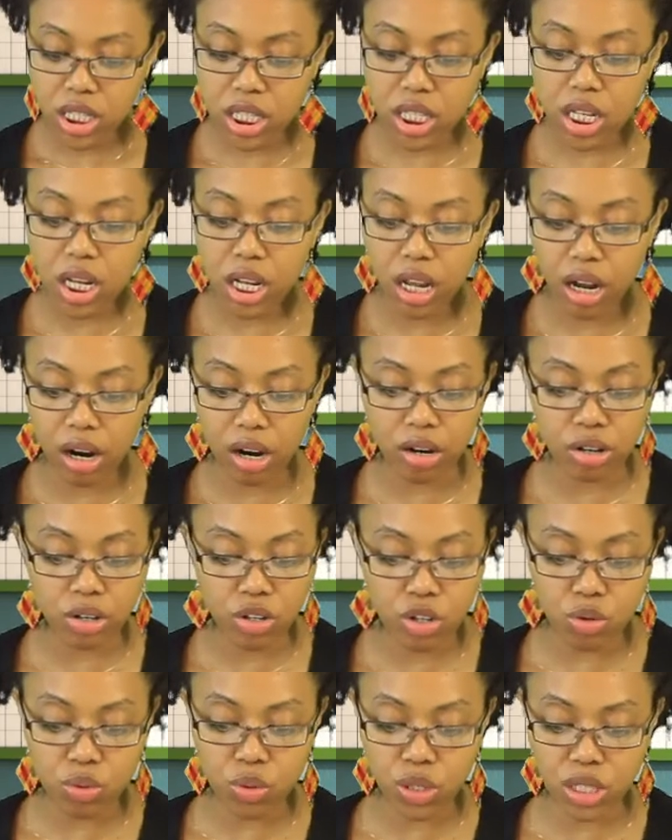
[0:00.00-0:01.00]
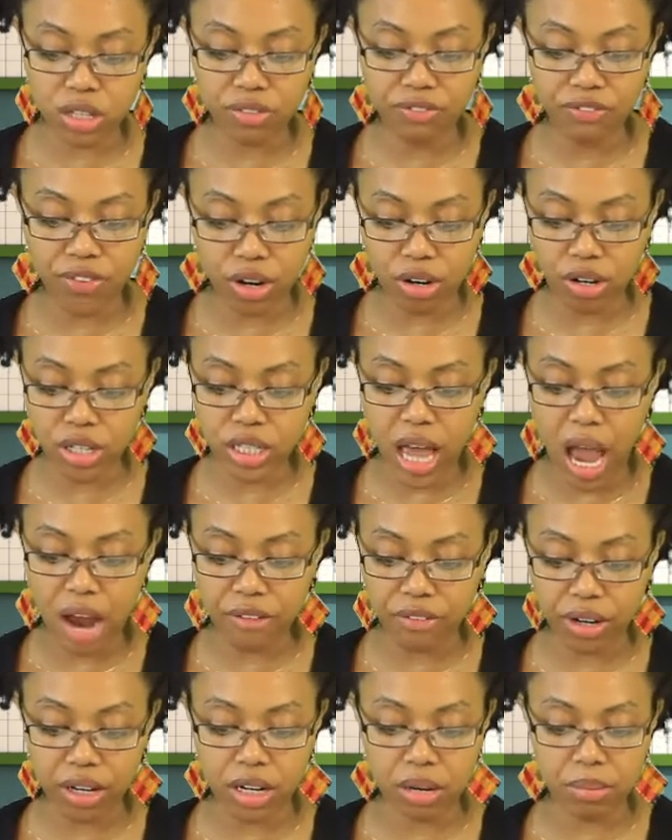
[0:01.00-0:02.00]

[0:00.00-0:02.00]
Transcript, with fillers: to learn who was the first African